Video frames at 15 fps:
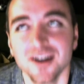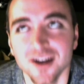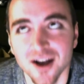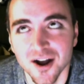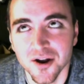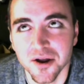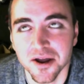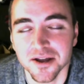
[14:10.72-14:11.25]

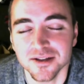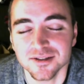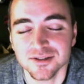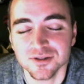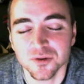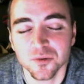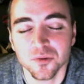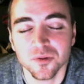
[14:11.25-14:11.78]
Alright,
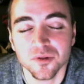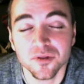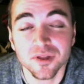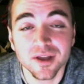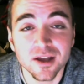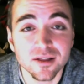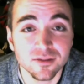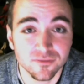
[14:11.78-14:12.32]
so the
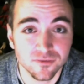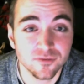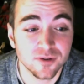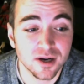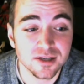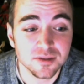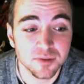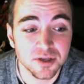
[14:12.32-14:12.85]
thing I
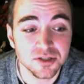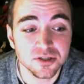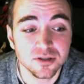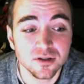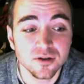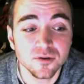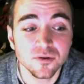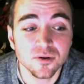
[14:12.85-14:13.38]
forgot to mention
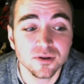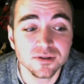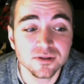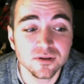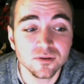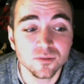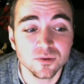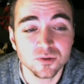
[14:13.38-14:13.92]
though
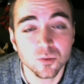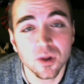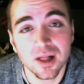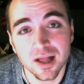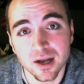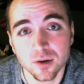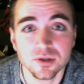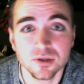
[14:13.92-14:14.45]
also was while
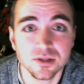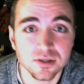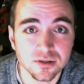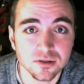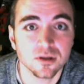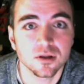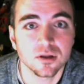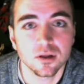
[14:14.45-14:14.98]
I was
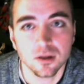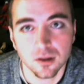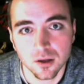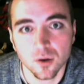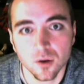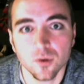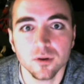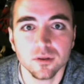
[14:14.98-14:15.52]

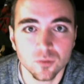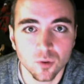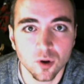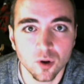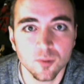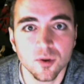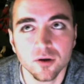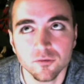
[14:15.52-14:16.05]
going through
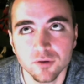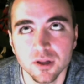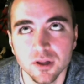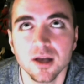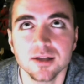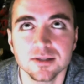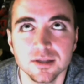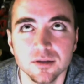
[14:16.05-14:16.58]
Walmart,
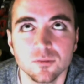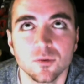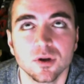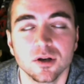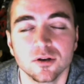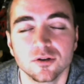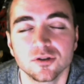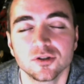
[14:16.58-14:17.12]
realizing what
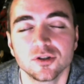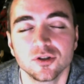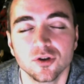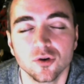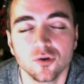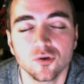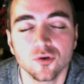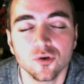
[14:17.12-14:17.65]

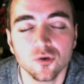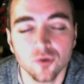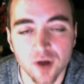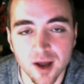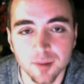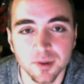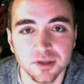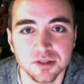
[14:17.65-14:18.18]

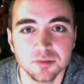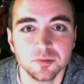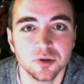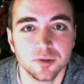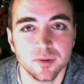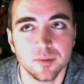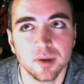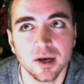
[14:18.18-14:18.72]
crap I just put
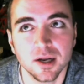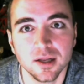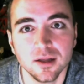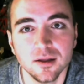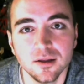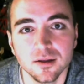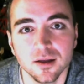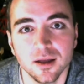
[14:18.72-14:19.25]
in my
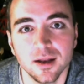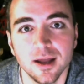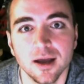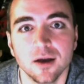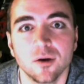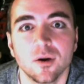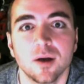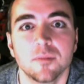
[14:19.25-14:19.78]
body and
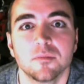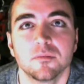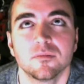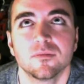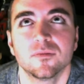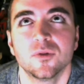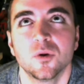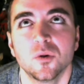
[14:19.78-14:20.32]
how I'm
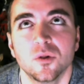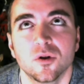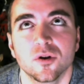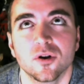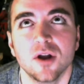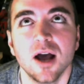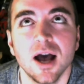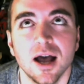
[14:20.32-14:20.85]
no
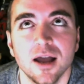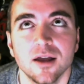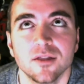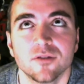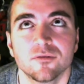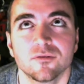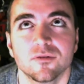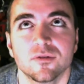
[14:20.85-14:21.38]
longer high on
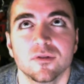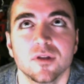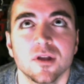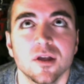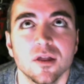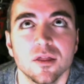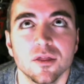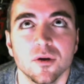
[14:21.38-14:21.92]
the
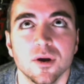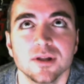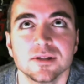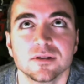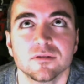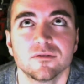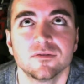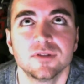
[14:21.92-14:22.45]
thoughts
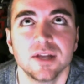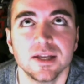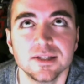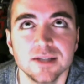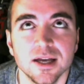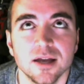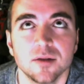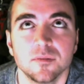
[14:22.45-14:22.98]
of day
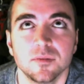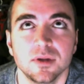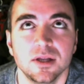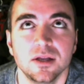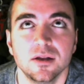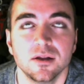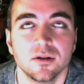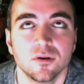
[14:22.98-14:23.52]
10
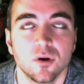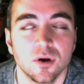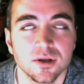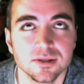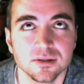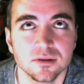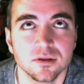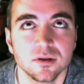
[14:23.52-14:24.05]
eating
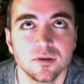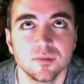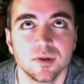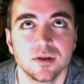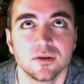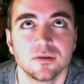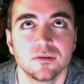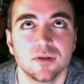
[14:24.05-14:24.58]
awesome
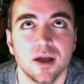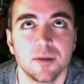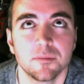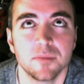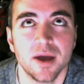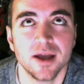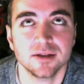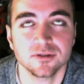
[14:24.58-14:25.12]
and
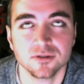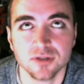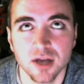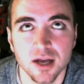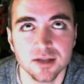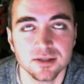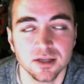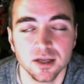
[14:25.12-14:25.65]

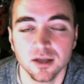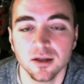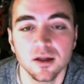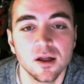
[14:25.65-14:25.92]
exercising.